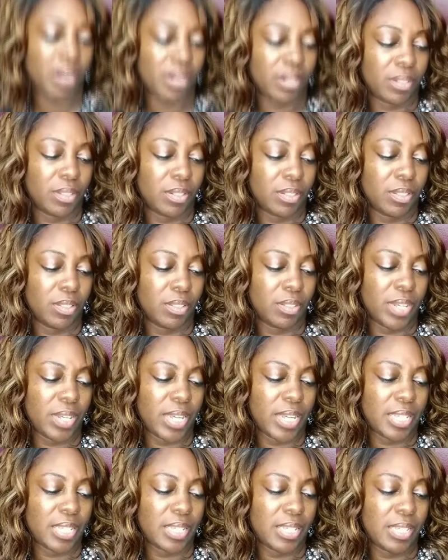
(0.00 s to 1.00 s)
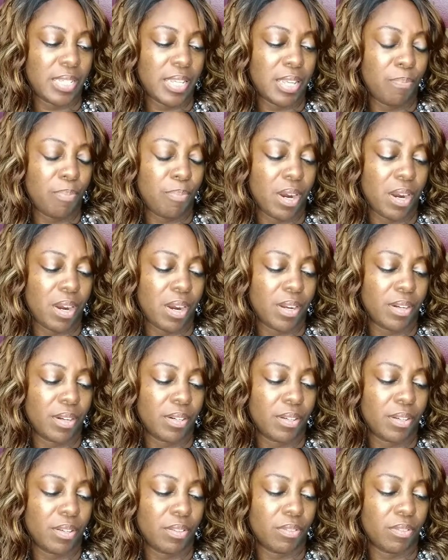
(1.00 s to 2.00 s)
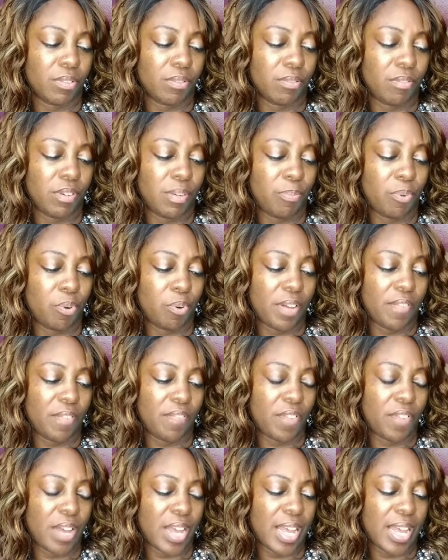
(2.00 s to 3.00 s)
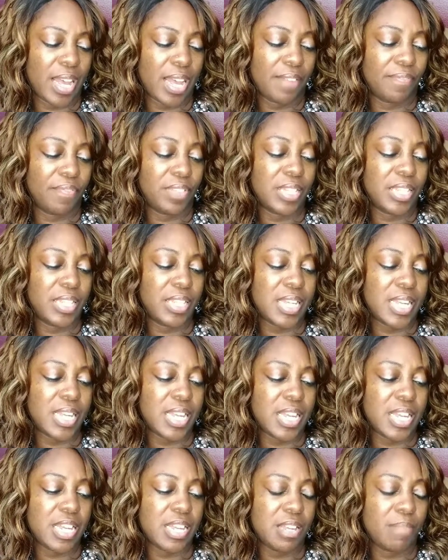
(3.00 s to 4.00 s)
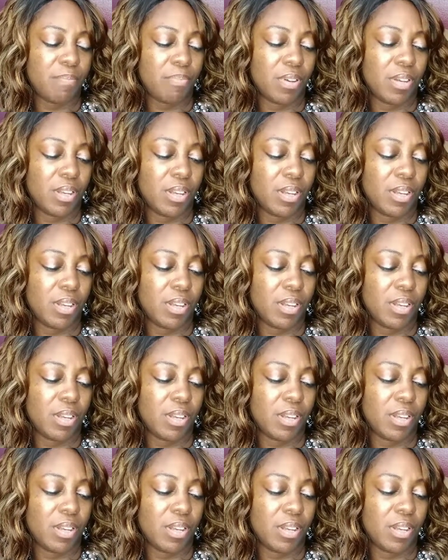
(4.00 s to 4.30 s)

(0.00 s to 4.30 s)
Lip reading: Yeah. So it has a C part, 3.5 deep.